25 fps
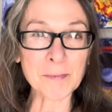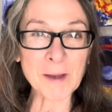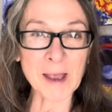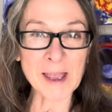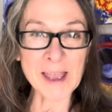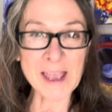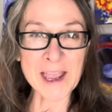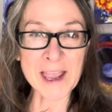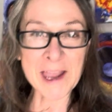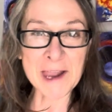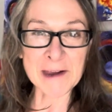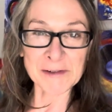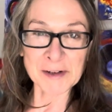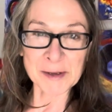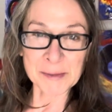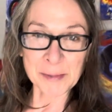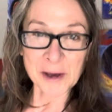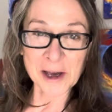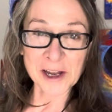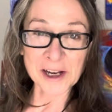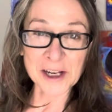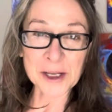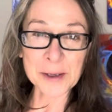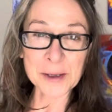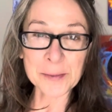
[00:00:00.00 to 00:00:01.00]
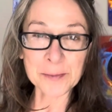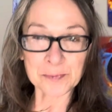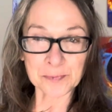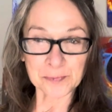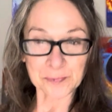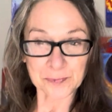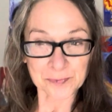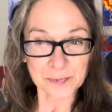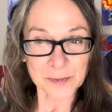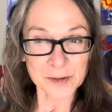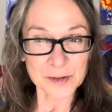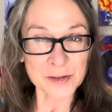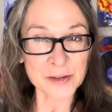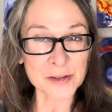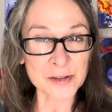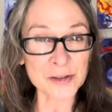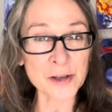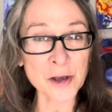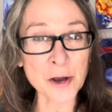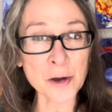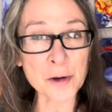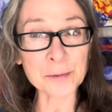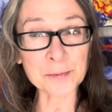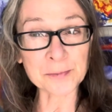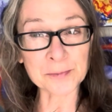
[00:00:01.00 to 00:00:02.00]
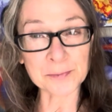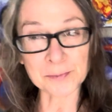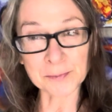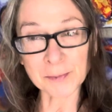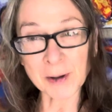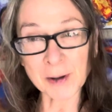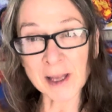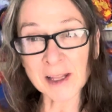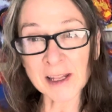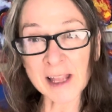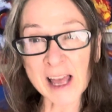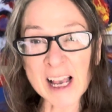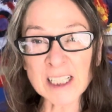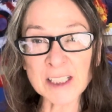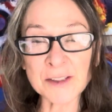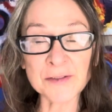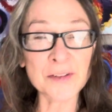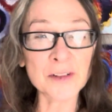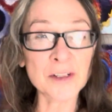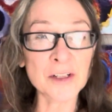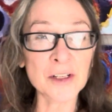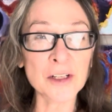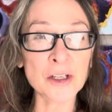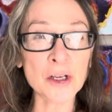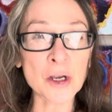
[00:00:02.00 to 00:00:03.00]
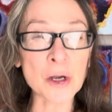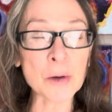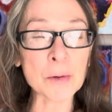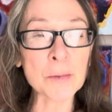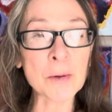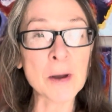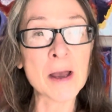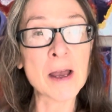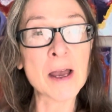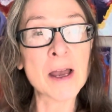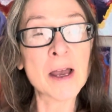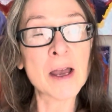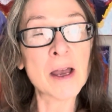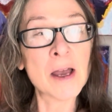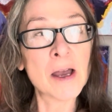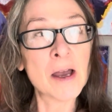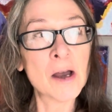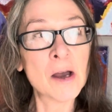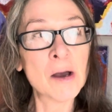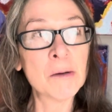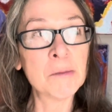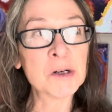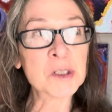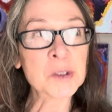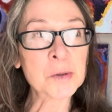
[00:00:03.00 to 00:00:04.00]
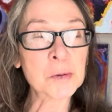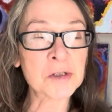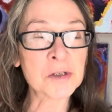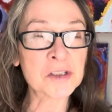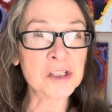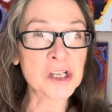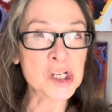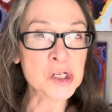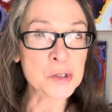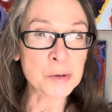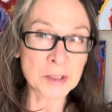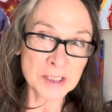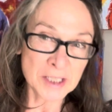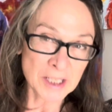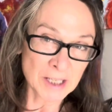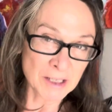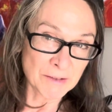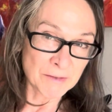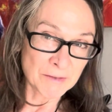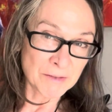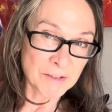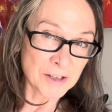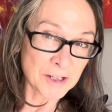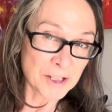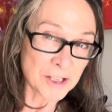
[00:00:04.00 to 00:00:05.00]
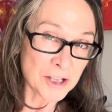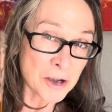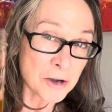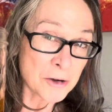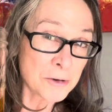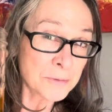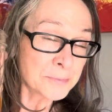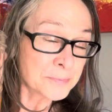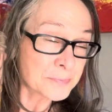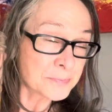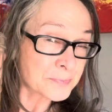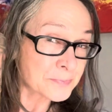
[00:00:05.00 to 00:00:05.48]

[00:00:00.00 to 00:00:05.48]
Hey everybody. So my last video, which was a drinking video,